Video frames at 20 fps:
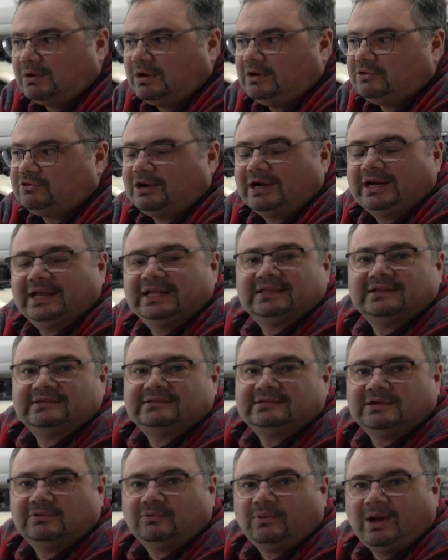we're gonna try to get
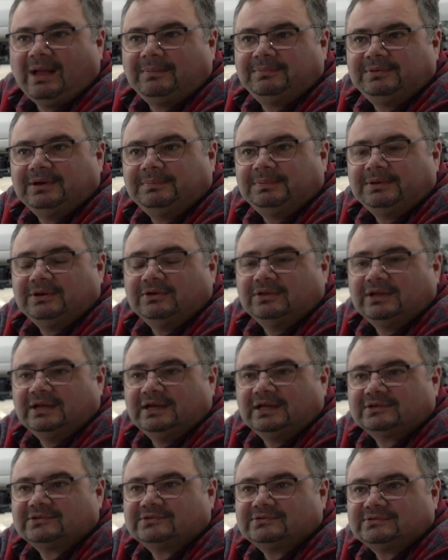this thing wrapped up here in the
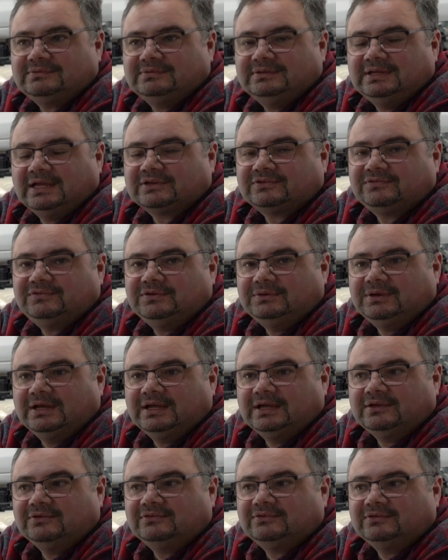next next few
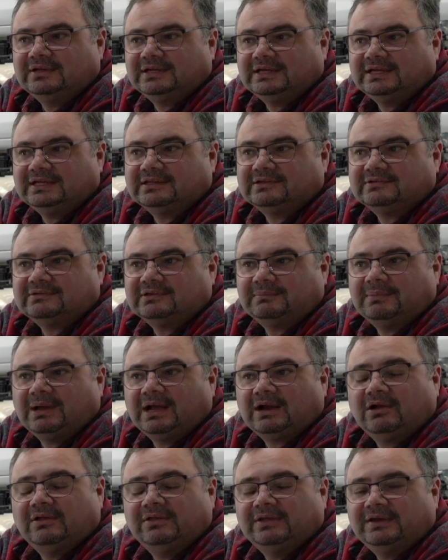days and then get this thing
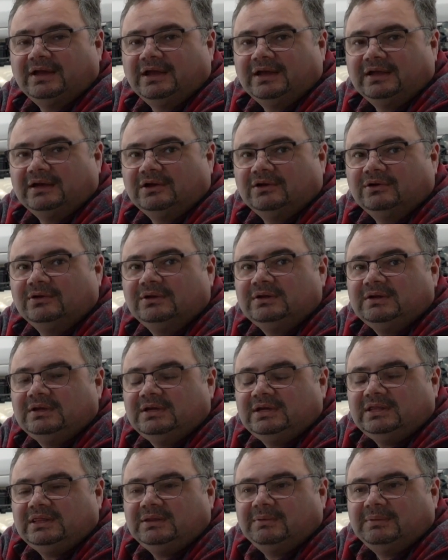back on the dyno.
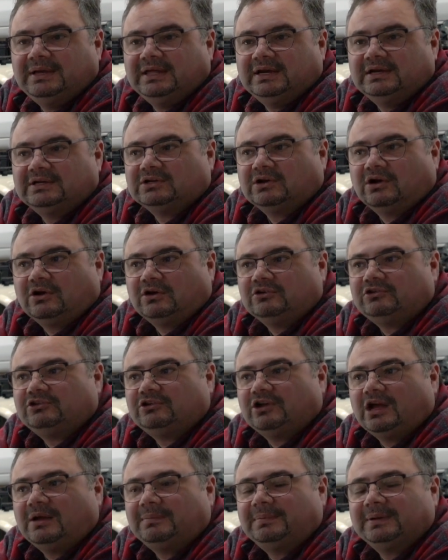Then we can get it to our
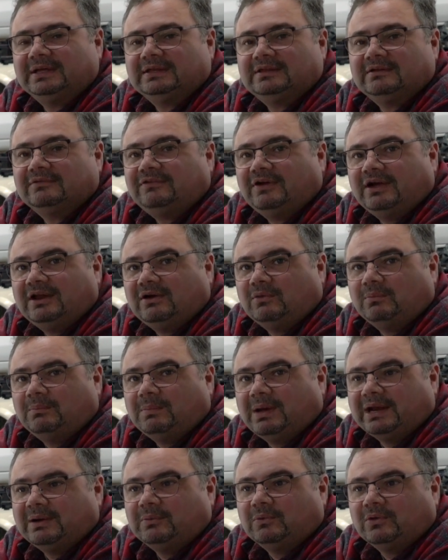shop and get the final
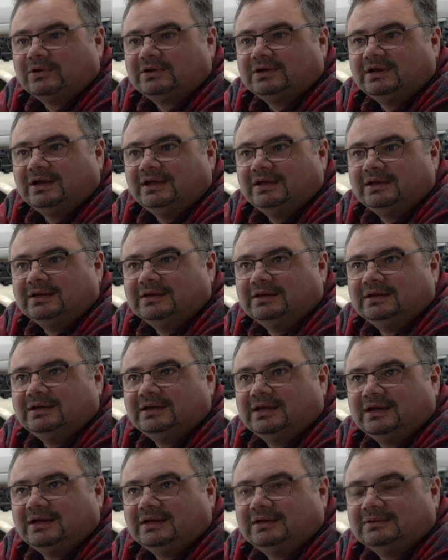body work done
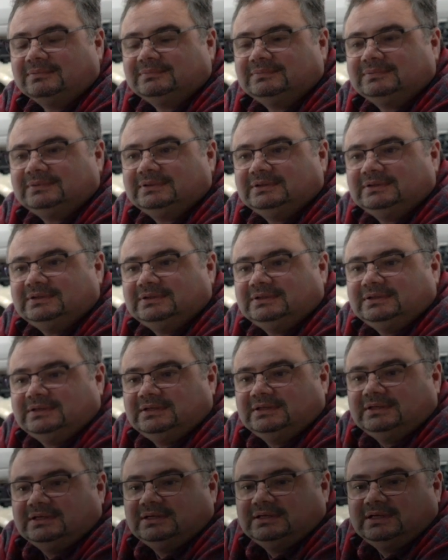and uh,
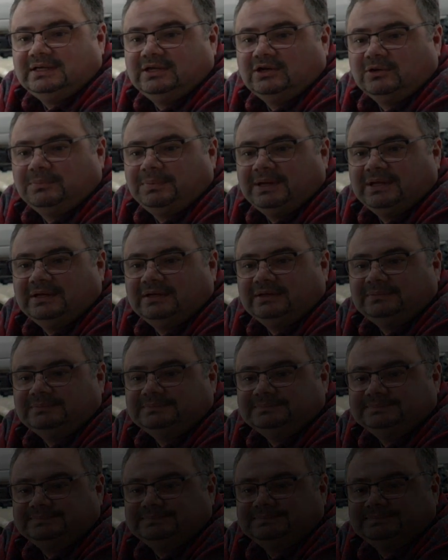get her
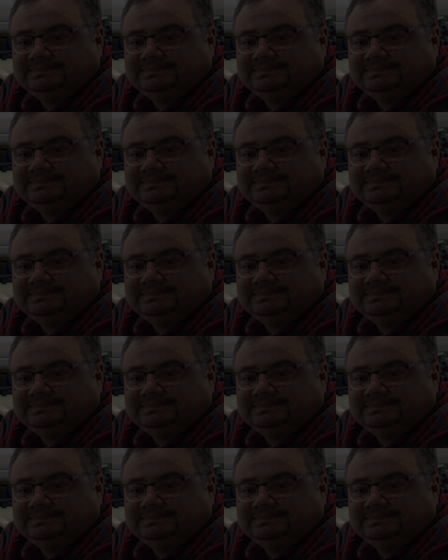painted.